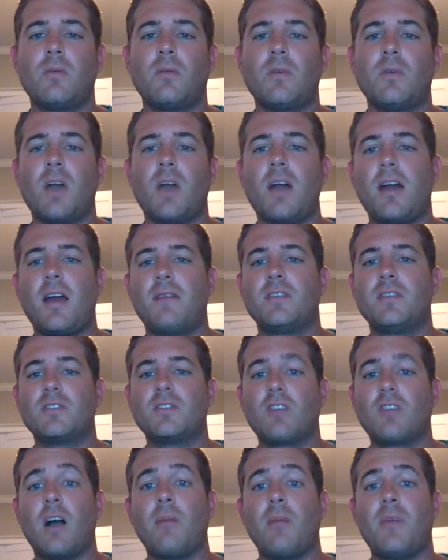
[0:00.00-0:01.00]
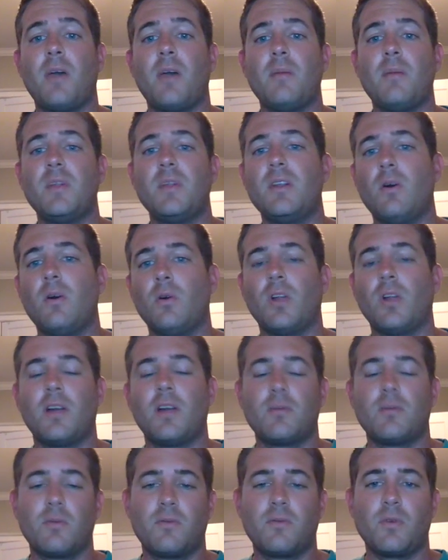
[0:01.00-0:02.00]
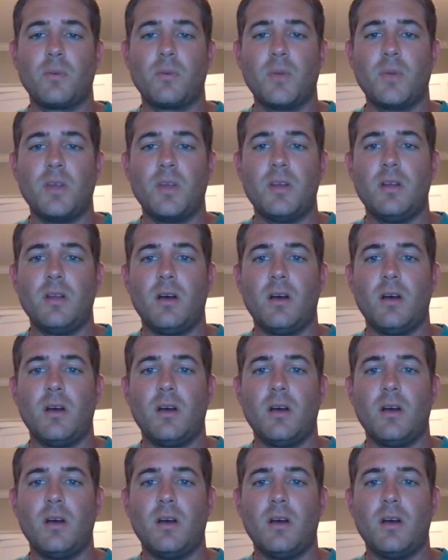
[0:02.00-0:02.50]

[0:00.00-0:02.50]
not have to drop them and hold on to them for a bit,